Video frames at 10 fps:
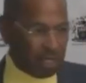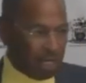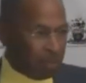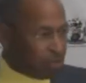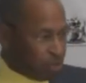
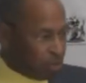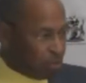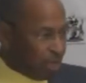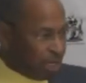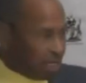I'm sure
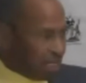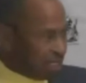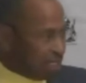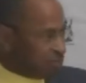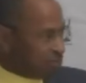we are
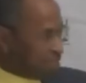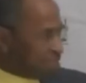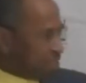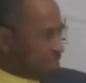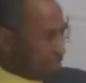guilty of
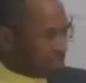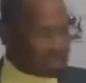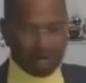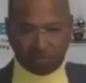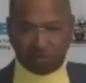this in this
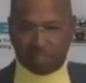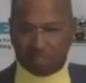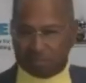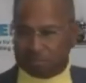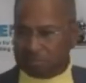
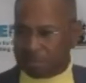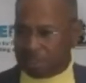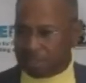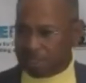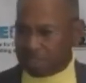conference,
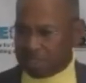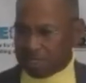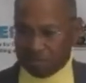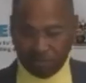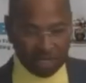
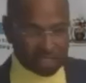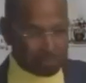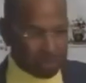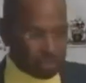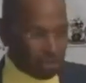that the vast
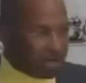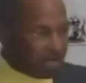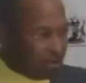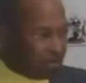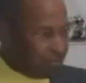
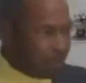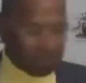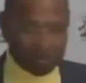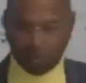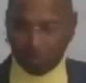majority of
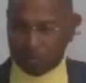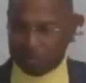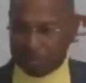people who would be